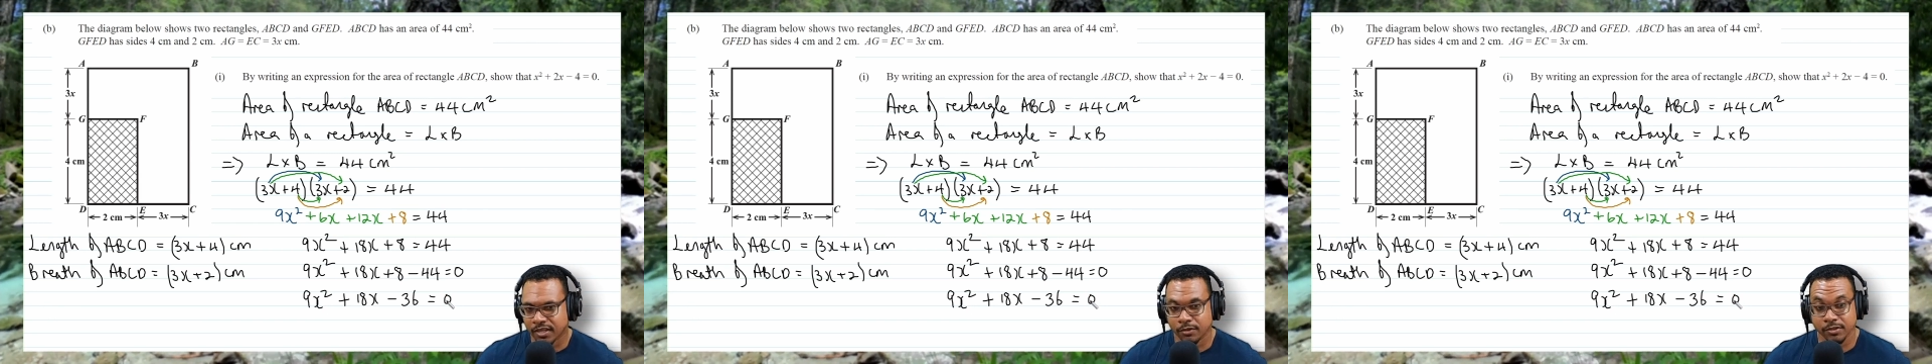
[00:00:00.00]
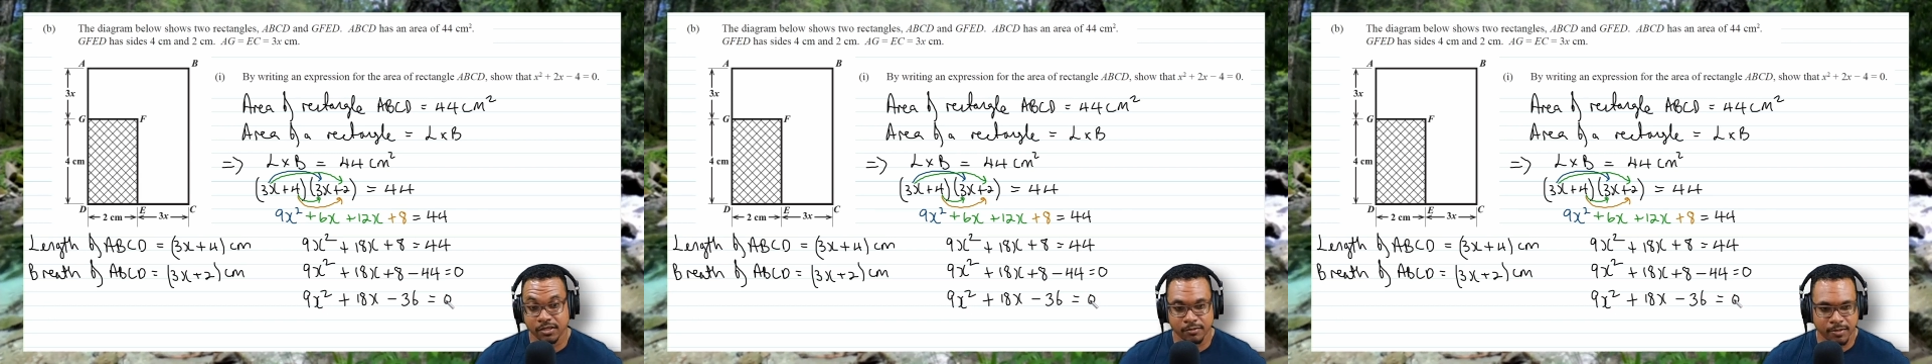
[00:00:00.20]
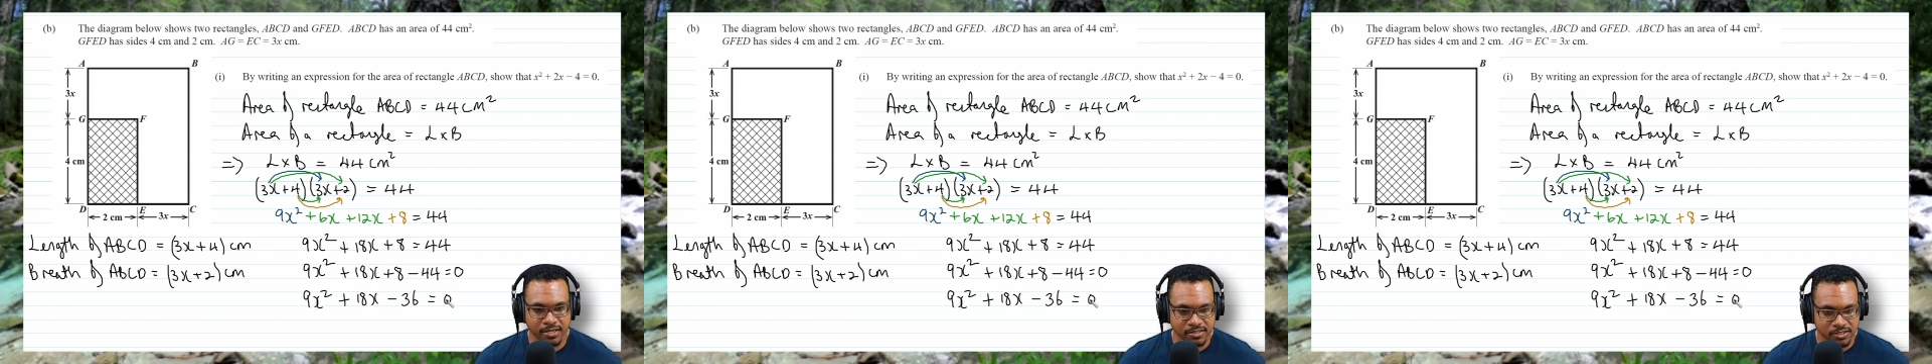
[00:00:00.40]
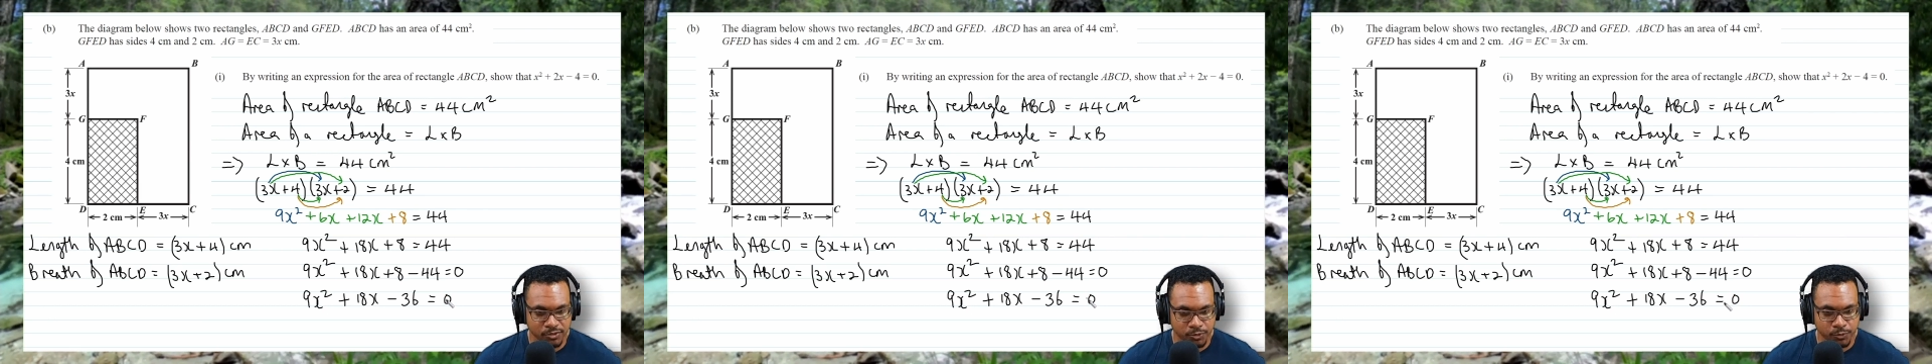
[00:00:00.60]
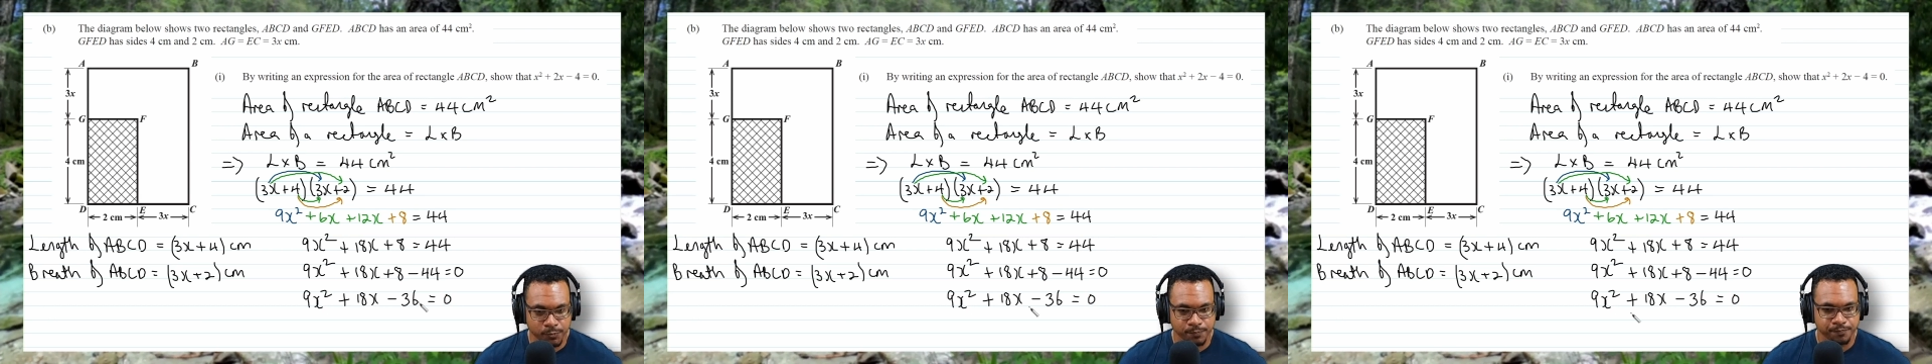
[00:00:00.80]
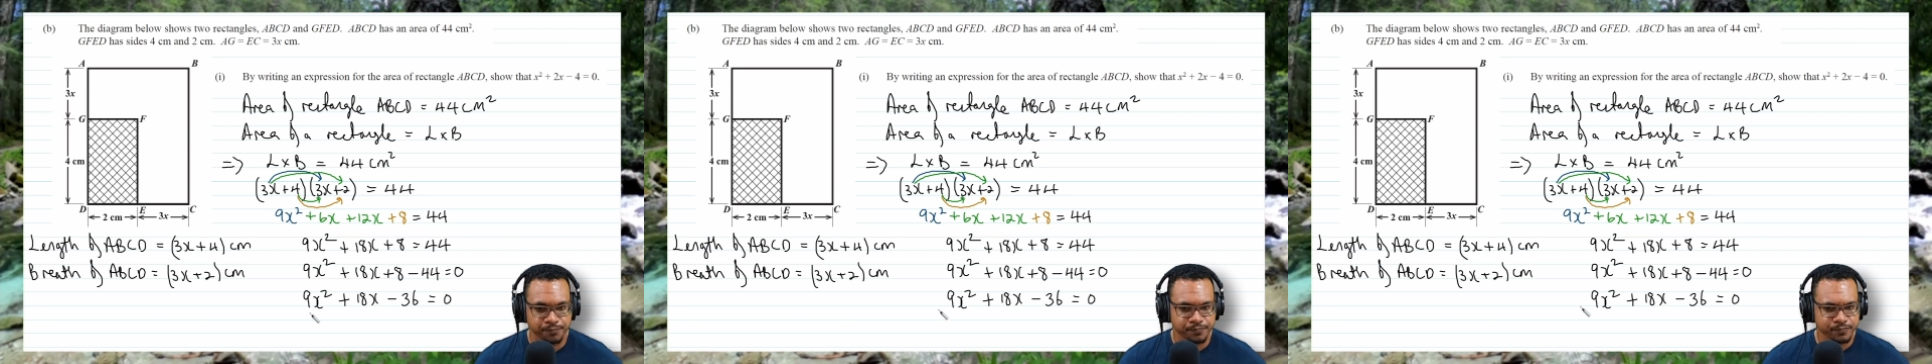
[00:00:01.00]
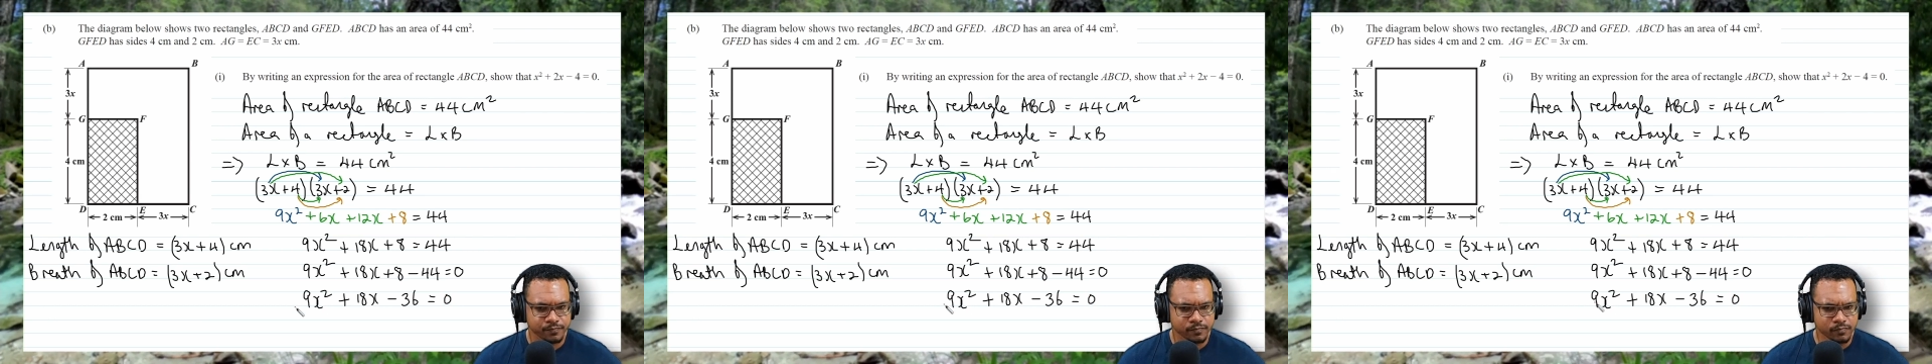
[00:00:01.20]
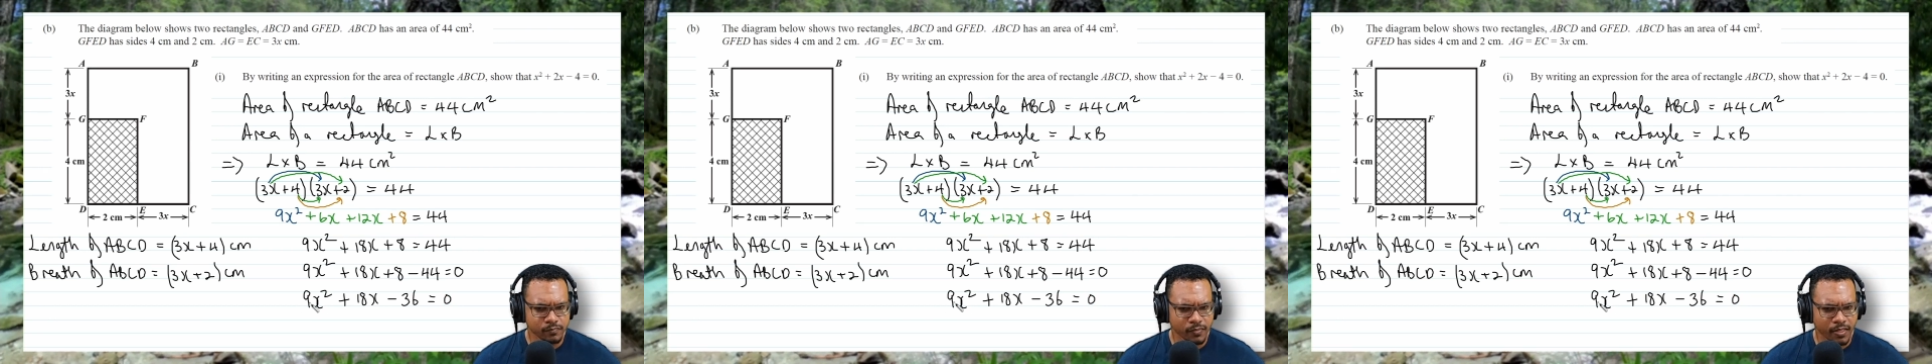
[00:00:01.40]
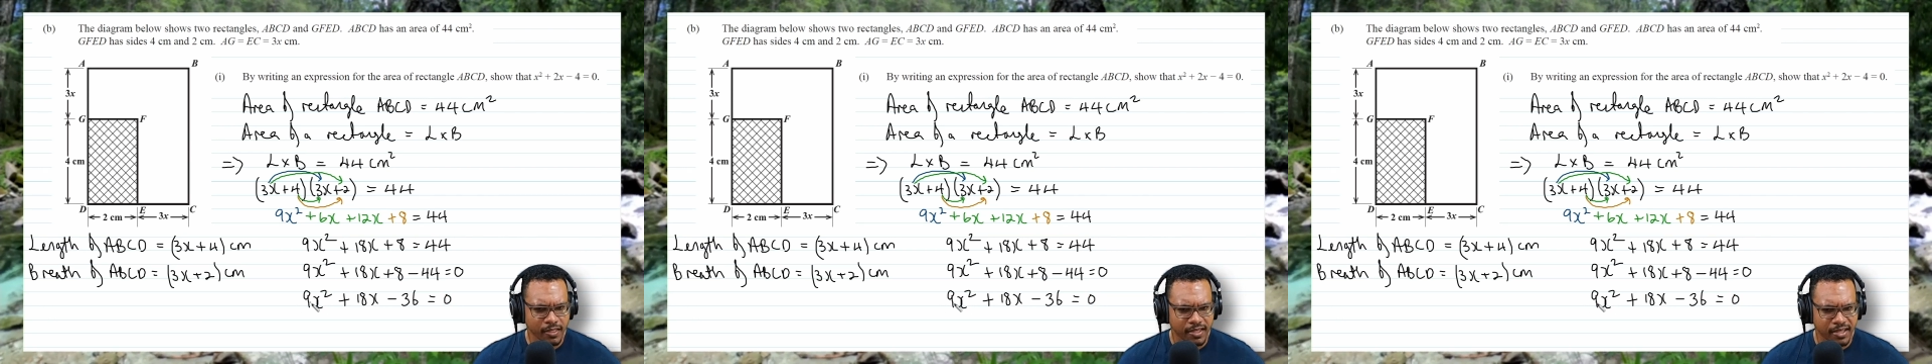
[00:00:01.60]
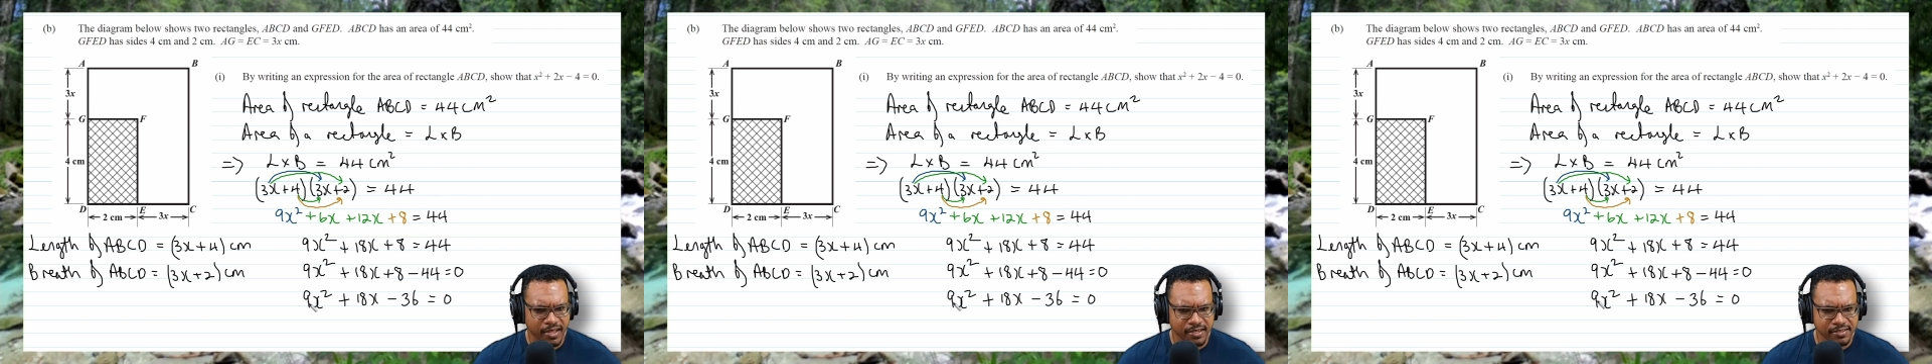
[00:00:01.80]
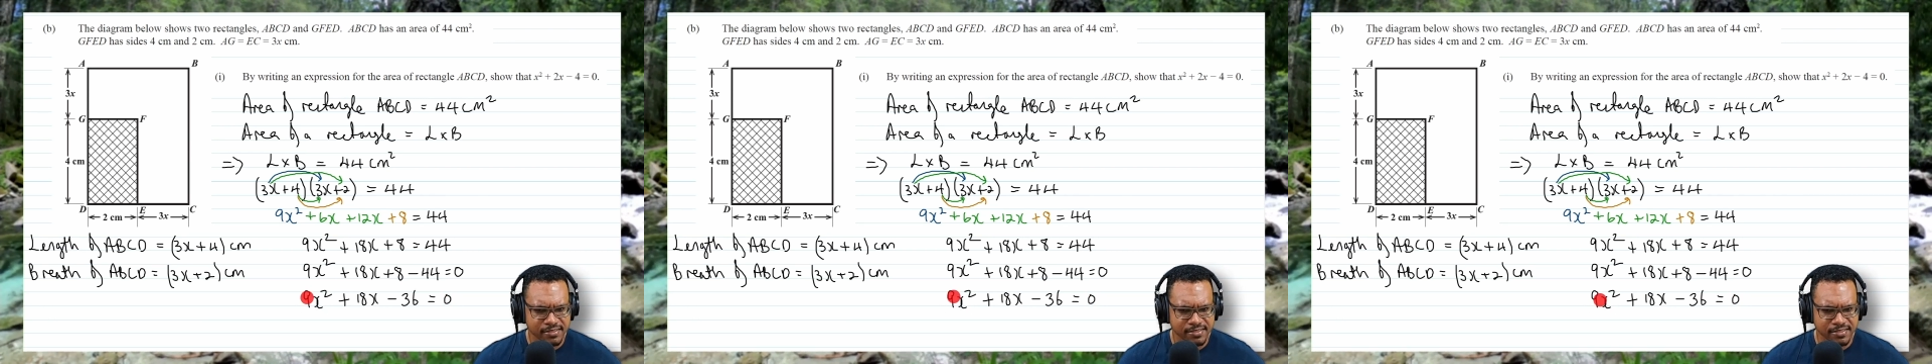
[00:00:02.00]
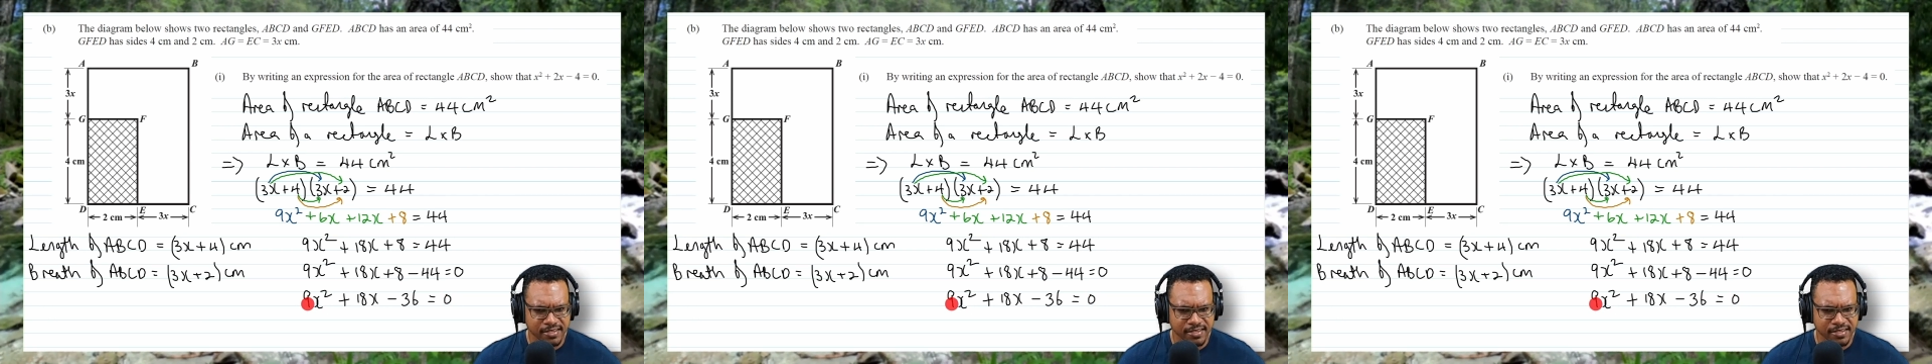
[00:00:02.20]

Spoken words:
that will give back 0. And this